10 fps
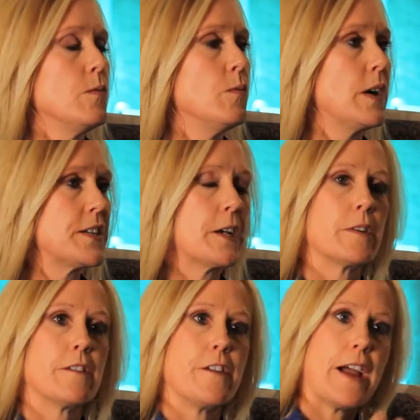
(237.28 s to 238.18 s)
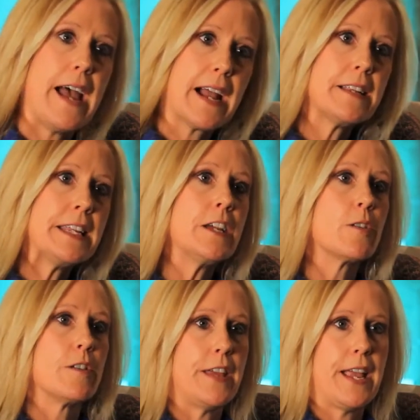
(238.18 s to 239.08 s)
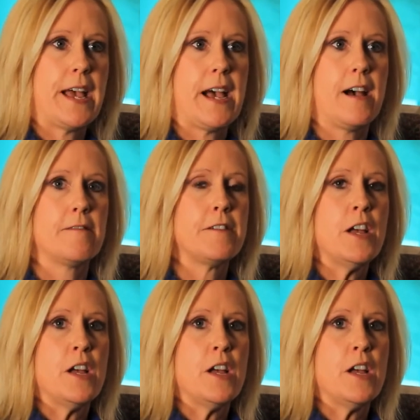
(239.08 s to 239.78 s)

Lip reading: want to get rid of their acne, or they have